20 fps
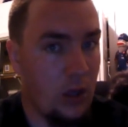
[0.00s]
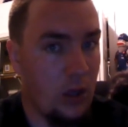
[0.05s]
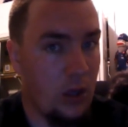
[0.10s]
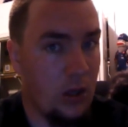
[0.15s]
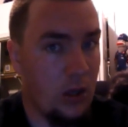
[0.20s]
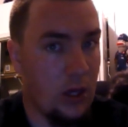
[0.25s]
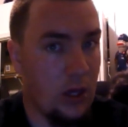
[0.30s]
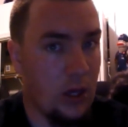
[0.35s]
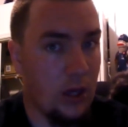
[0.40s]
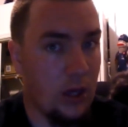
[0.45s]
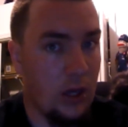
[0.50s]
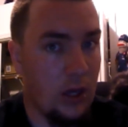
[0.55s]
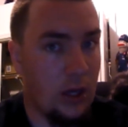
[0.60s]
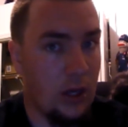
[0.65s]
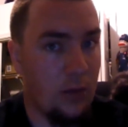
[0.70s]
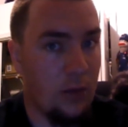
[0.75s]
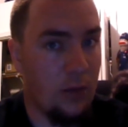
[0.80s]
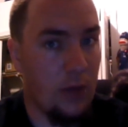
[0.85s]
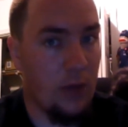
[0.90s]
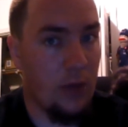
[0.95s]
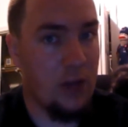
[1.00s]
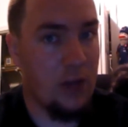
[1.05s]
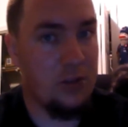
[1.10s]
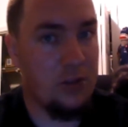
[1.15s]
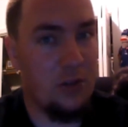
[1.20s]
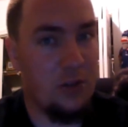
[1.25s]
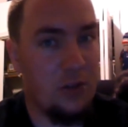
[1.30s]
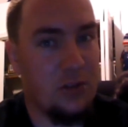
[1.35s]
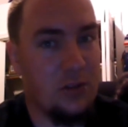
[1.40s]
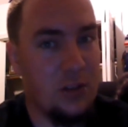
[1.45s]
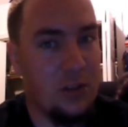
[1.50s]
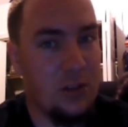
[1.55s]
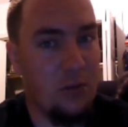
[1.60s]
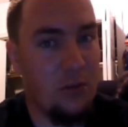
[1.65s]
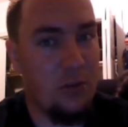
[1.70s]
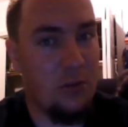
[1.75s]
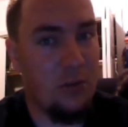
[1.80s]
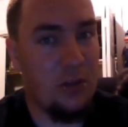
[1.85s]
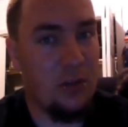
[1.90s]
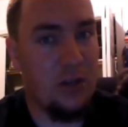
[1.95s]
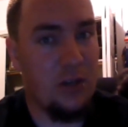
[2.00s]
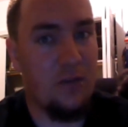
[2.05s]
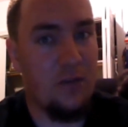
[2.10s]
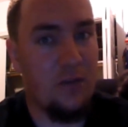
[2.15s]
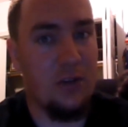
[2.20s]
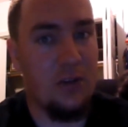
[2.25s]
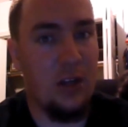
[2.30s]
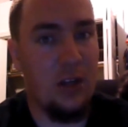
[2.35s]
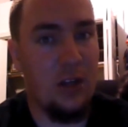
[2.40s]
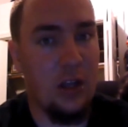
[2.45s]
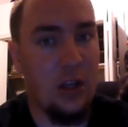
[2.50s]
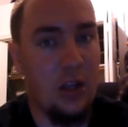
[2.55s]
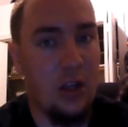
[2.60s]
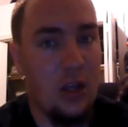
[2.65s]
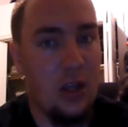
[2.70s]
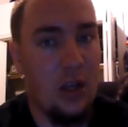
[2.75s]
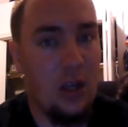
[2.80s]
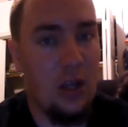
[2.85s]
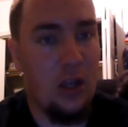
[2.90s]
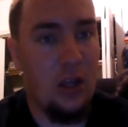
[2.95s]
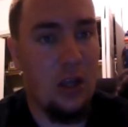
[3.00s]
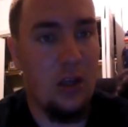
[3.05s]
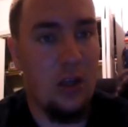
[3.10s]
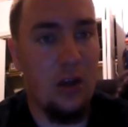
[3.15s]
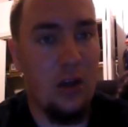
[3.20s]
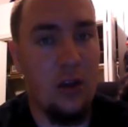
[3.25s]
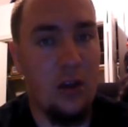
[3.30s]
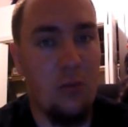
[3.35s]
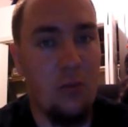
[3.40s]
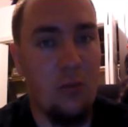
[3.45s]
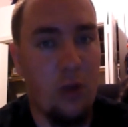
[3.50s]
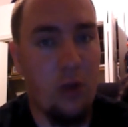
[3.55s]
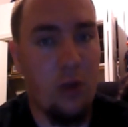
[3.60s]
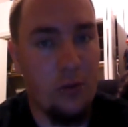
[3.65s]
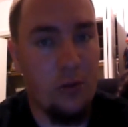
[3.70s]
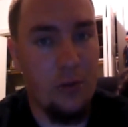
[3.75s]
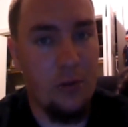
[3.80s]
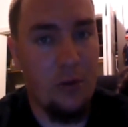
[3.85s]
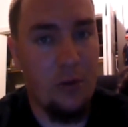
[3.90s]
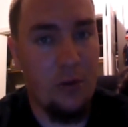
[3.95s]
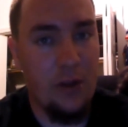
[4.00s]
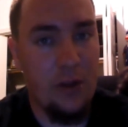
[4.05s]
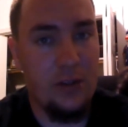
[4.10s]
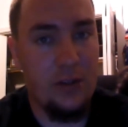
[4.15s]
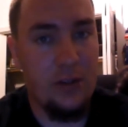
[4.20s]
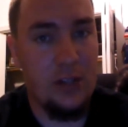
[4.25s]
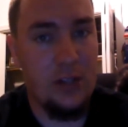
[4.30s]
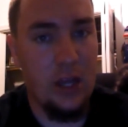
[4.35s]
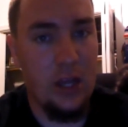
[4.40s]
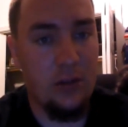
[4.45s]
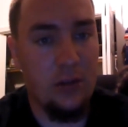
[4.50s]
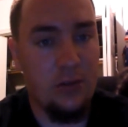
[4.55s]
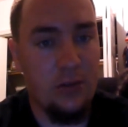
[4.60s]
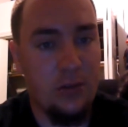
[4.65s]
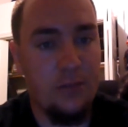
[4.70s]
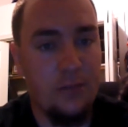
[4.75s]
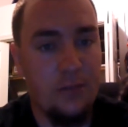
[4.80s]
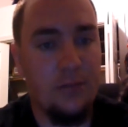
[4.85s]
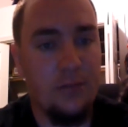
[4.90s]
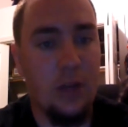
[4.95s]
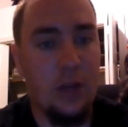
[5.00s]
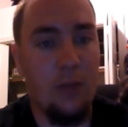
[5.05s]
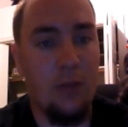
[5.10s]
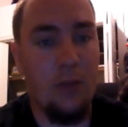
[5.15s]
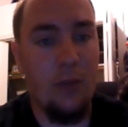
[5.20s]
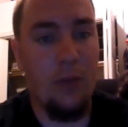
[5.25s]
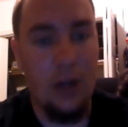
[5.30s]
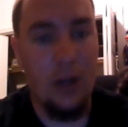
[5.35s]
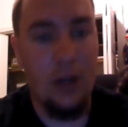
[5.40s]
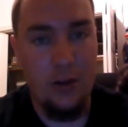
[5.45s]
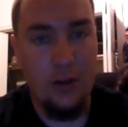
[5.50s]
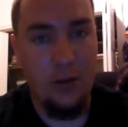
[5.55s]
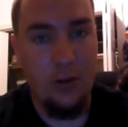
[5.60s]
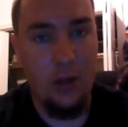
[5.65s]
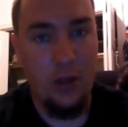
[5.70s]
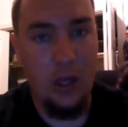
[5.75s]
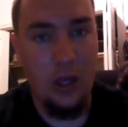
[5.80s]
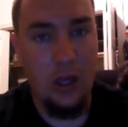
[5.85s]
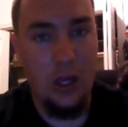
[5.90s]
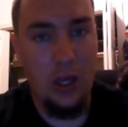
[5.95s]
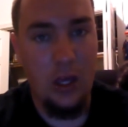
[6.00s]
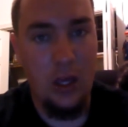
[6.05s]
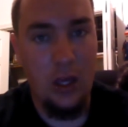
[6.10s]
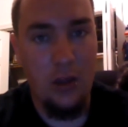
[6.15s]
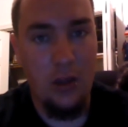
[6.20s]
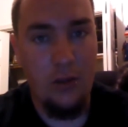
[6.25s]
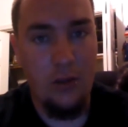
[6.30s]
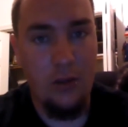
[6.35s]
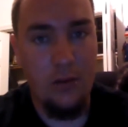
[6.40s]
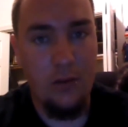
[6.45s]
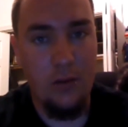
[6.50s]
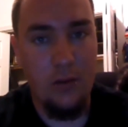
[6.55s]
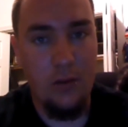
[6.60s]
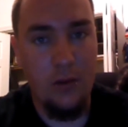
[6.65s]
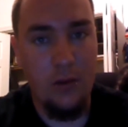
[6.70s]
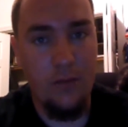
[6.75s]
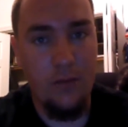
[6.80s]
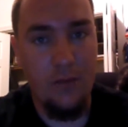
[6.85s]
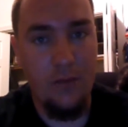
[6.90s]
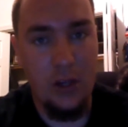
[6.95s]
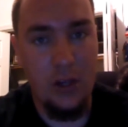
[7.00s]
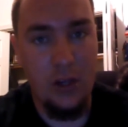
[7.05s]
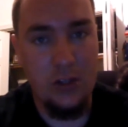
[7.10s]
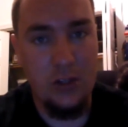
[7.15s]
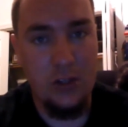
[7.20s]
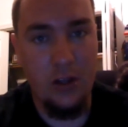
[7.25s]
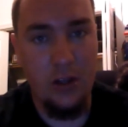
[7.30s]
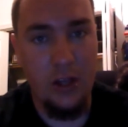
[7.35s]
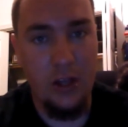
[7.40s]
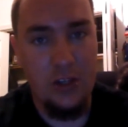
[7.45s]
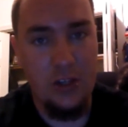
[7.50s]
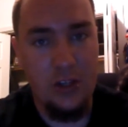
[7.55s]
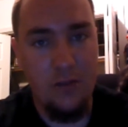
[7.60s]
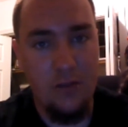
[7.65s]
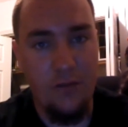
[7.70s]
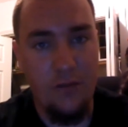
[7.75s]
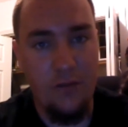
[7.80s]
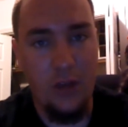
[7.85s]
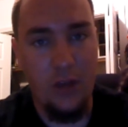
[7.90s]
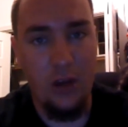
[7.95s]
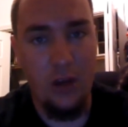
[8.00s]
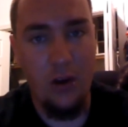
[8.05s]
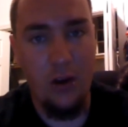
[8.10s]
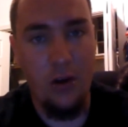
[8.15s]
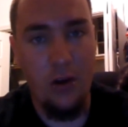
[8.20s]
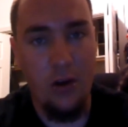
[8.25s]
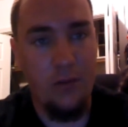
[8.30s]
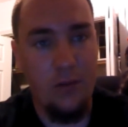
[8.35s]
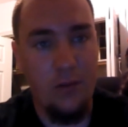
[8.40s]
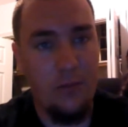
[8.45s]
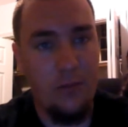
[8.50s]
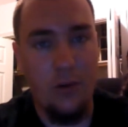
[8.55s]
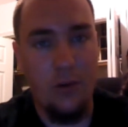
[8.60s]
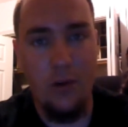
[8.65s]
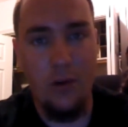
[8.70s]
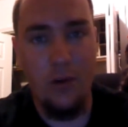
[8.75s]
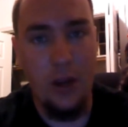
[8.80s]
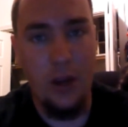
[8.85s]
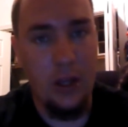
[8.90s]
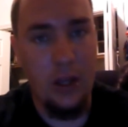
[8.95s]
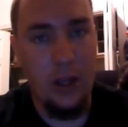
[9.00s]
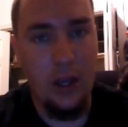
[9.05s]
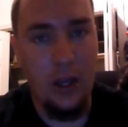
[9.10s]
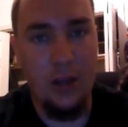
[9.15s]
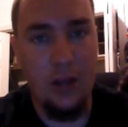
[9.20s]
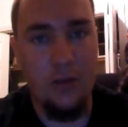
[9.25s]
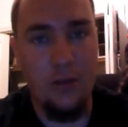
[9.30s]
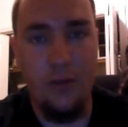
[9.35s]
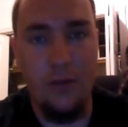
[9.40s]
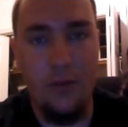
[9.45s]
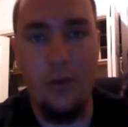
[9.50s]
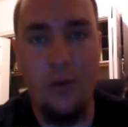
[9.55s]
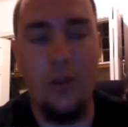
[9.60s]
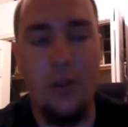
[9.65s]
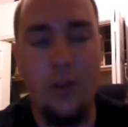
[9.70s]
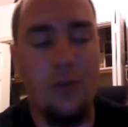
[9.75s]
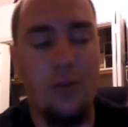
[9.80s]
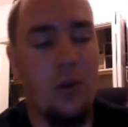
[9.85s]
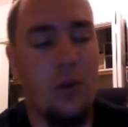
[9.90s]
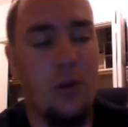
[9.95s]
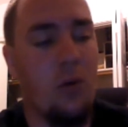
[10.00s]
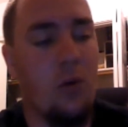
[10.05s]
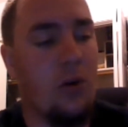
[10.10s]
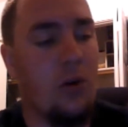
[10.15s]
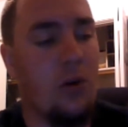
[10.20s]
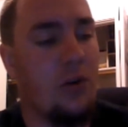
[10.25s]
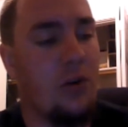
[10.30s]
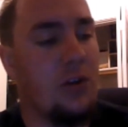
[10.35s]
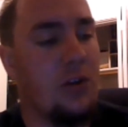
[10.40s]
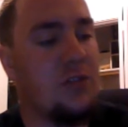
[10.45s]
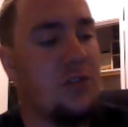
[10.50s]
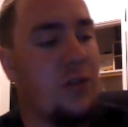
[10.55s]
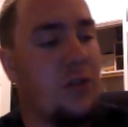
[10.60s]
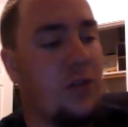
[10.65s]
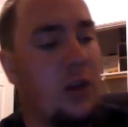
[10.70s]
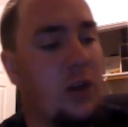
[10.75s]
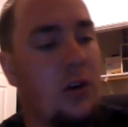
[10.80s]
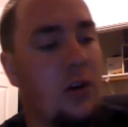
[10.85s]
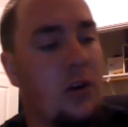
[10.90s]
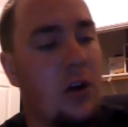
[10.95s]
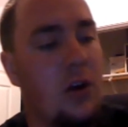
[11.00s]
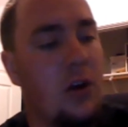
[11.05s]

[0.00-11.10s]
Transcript: yeah, and I'm actually doing something a little bit different today. You probably read the title. I'm not doing a vintage collection figure or any kind of 3 3/4 inch figure.